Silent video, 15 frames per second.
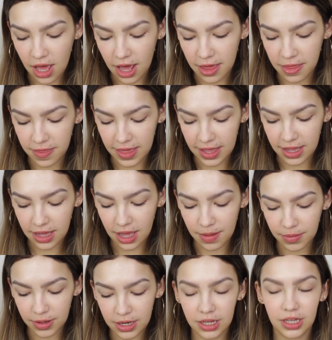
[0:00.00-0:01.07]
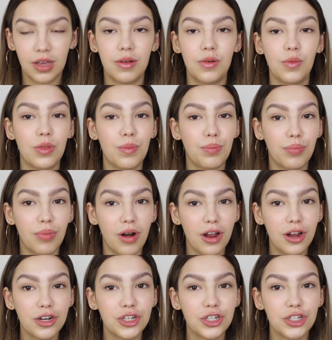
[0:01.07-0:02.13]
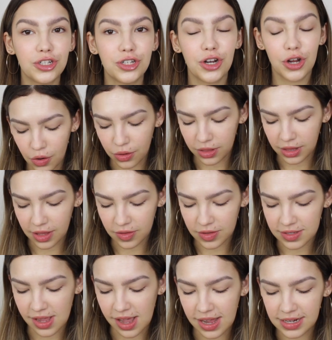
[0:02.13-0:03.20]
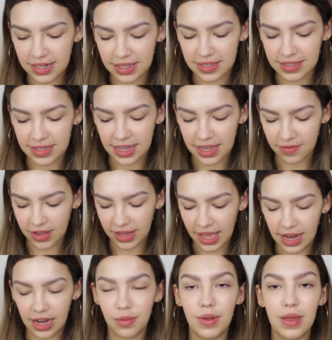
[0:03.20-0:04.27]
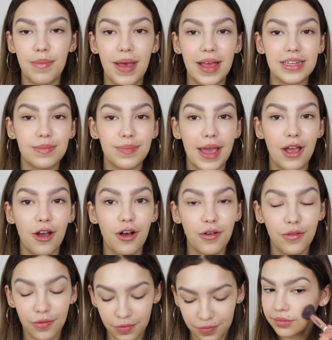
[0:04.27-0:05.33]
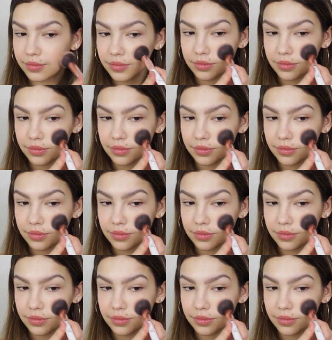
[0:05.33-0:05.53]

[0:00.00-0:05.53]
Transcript: I think I'm going to go in with a brush on the other side and see if I get a little bit better payoff.